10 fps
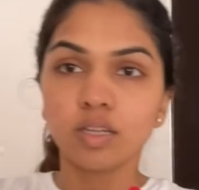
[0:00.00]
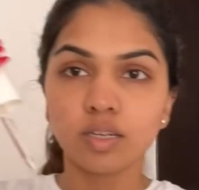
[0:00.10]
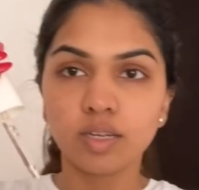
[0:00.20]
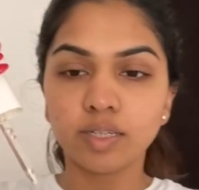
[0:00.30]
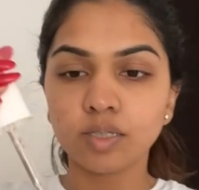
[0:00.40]

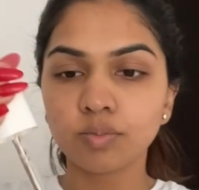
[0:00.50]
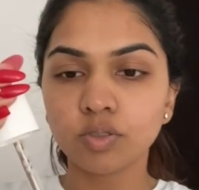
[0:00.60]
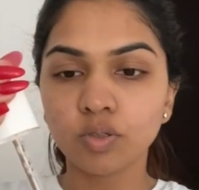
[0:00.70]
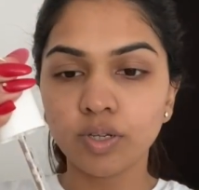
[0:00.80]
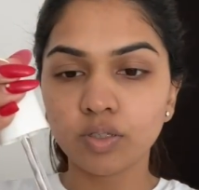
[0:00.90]
Next, I'm just
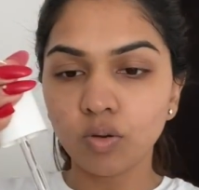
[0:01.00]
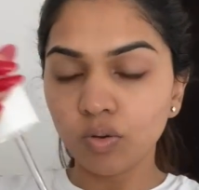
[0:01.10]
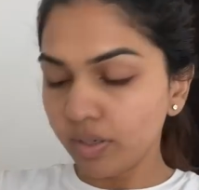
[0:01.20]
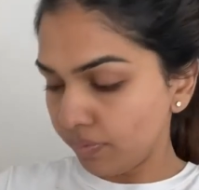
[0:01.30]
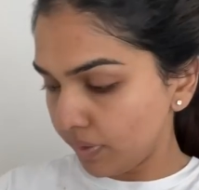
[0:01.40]
going to go
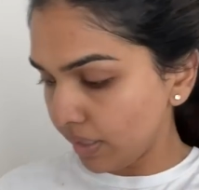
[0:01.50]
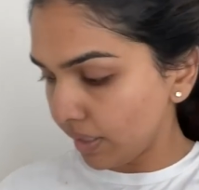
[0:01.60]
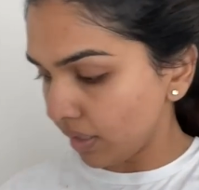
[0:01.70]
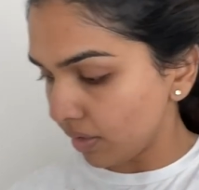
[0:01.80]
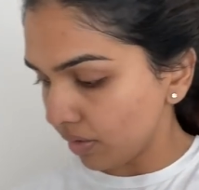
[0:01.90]
in with
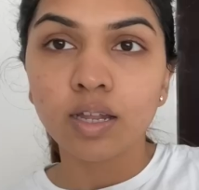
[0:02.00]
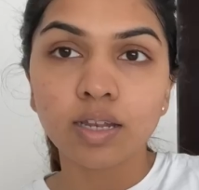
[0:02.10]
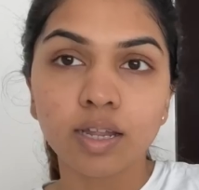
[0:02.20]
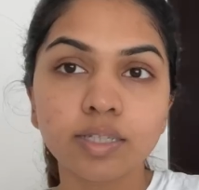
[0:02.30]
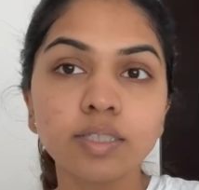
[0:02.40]
like a
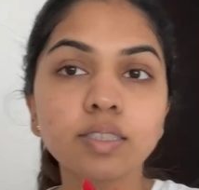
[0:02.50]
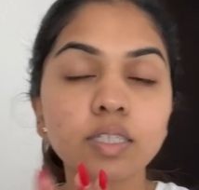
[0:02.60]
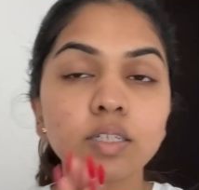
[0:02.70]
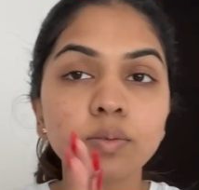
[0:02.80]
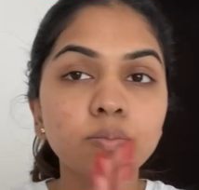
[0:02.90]
nice
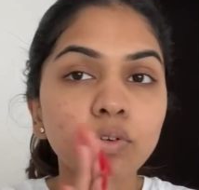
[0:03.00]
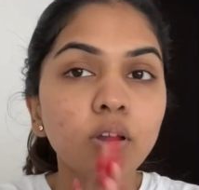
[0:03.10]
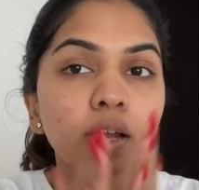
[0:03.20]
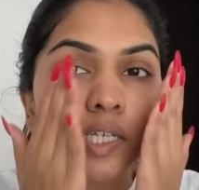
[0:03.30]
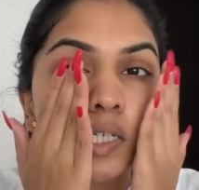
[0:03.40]
serum for
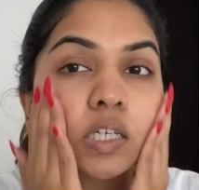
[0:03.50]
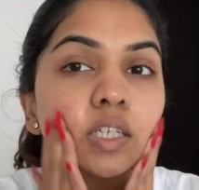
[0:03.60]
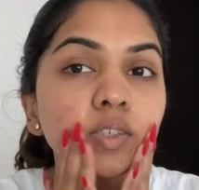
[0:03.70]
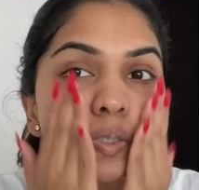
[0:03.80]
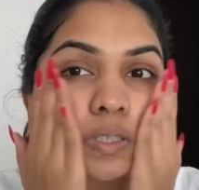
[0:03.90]

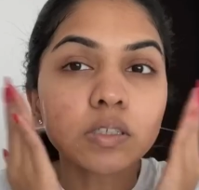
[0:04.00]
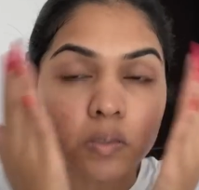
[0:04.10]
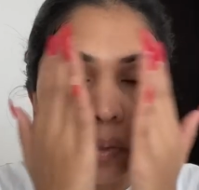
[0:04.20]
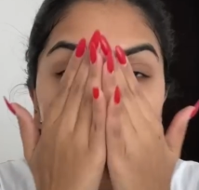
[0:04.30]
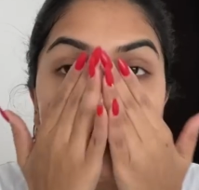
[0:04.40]
hydration.